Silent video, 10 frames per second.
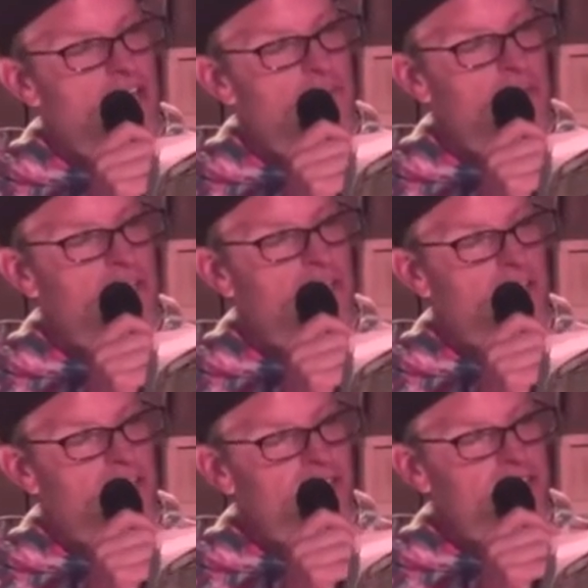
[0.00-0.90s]
But in the
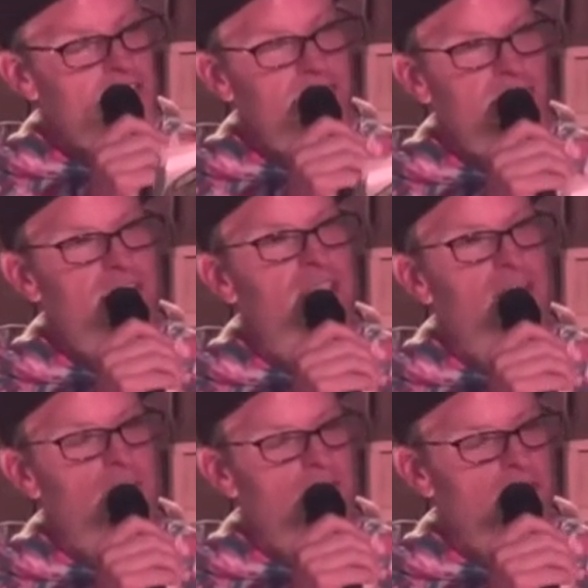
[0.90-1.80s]
context of the
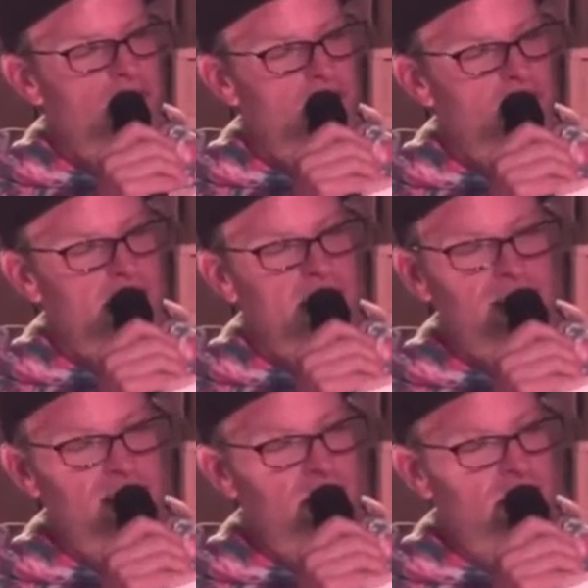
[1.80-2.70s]
summer, I
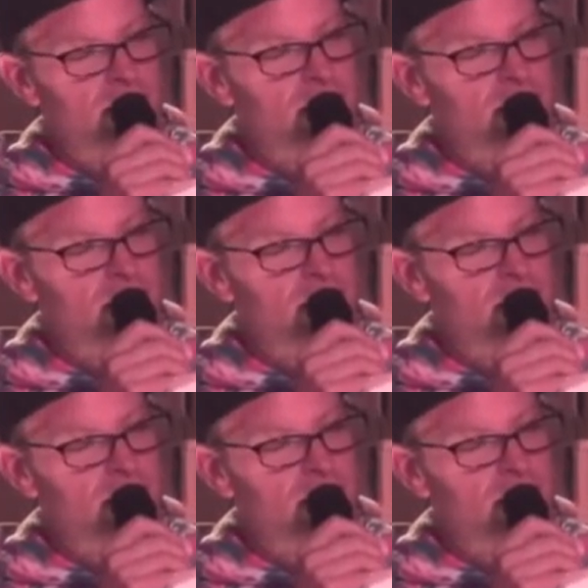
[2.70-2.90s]
guess you could